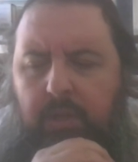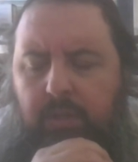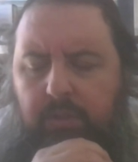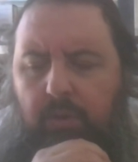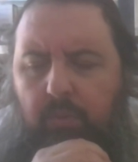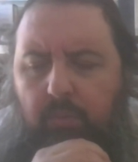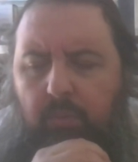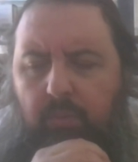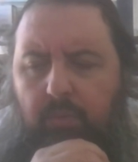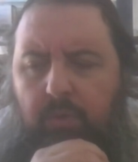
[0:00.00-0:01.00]
So
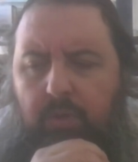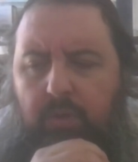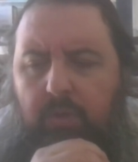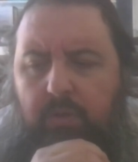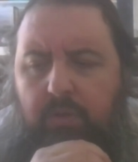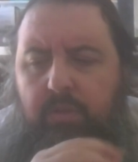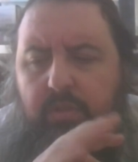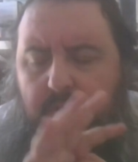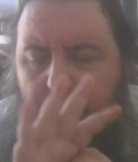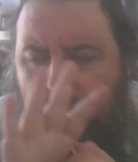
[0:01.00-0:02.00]

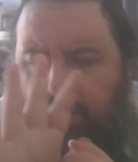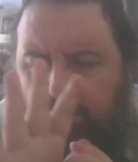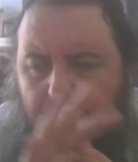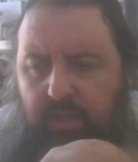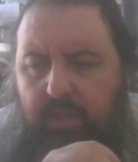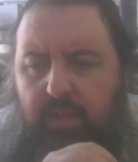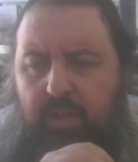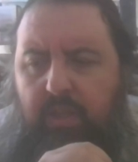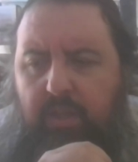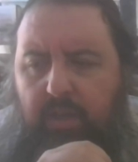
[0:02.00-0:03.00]
generally
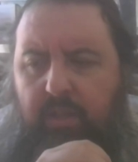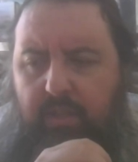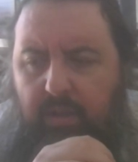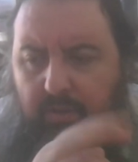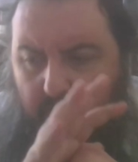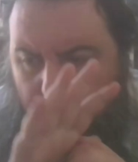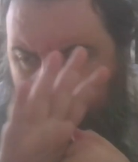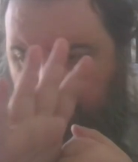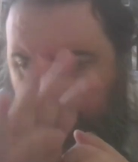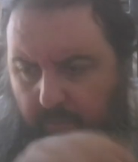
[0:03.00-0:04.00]
the idea
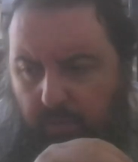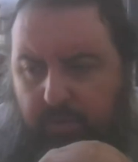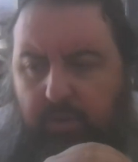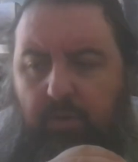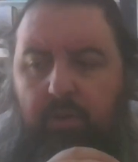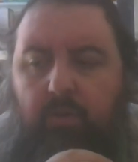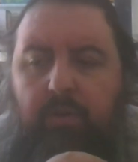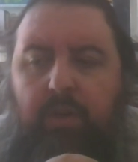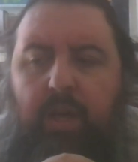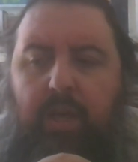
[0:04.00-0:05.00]
of what was going
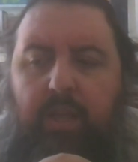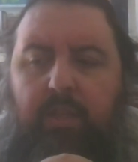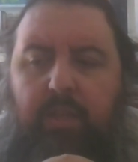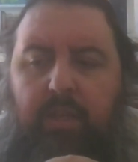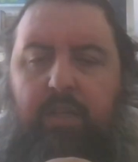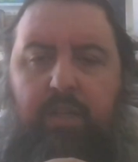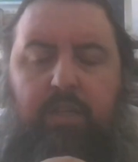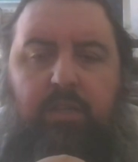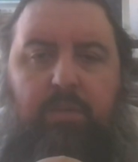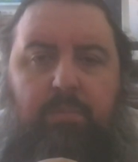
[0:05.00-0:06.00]
on in
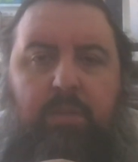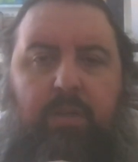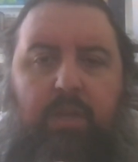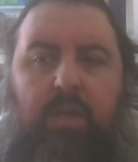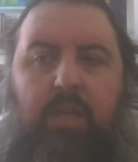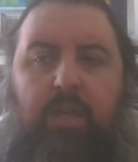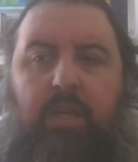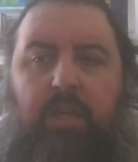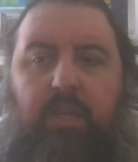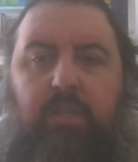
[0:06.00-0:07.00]
Egypt
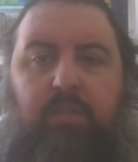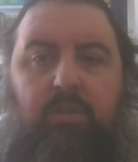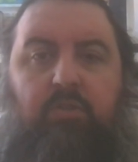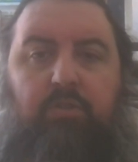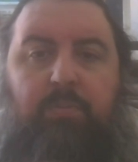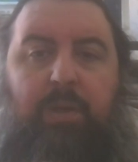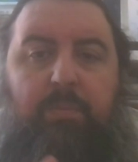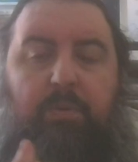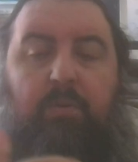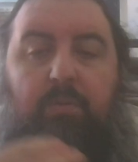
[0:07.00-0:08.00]
is Jewish
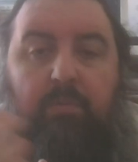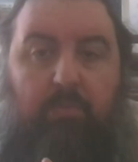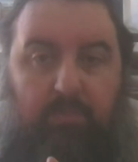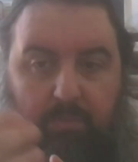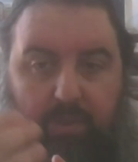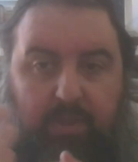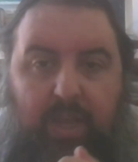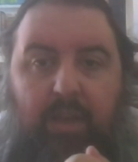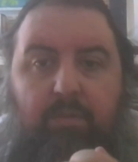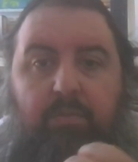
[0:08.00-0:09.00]
people went
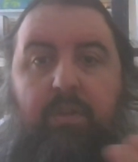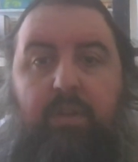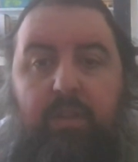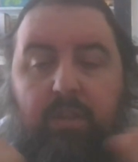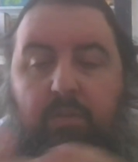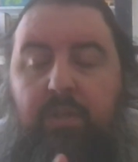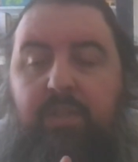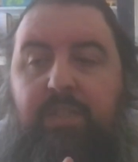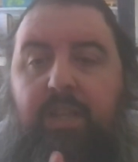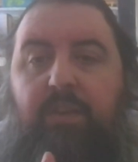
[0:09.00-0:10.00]
down, they were
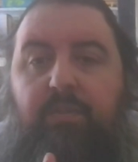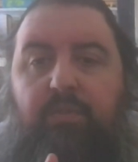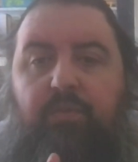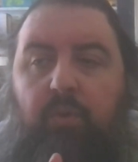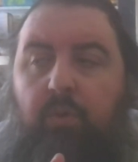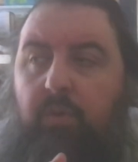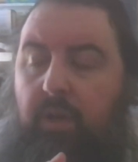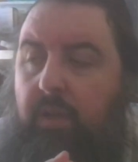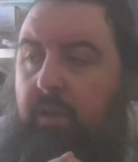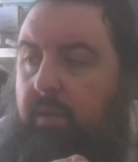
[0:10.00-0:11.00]
enslaved
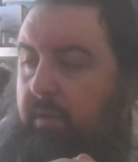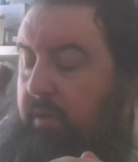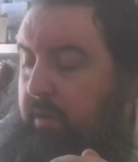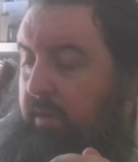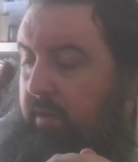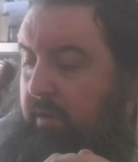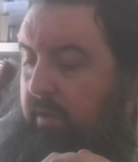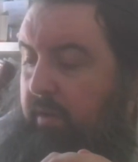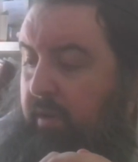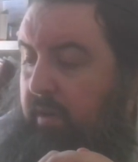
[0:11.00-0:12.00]
for
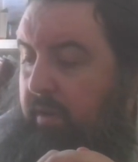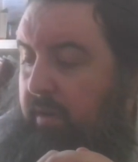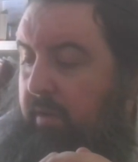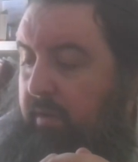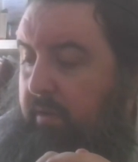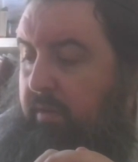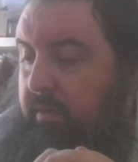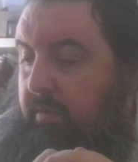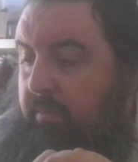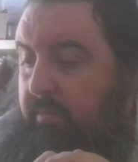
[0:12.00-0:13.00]

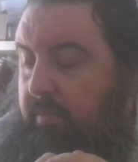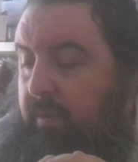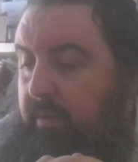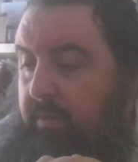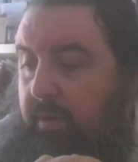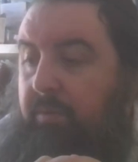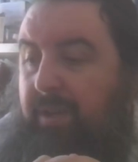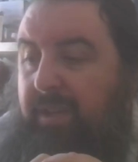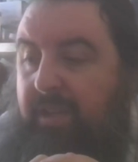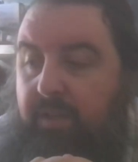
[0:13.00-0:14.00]
they were
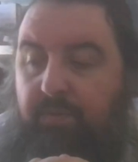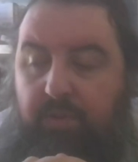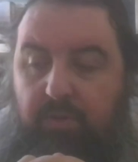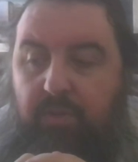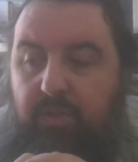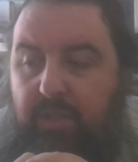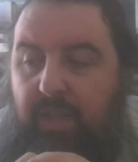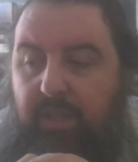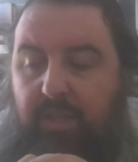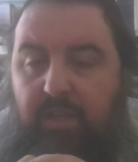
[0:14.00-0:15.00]
in Egypt for
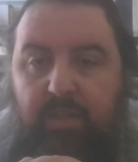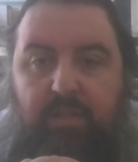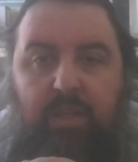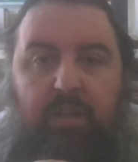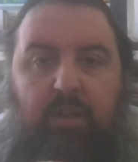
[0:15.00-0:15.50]
210 years, and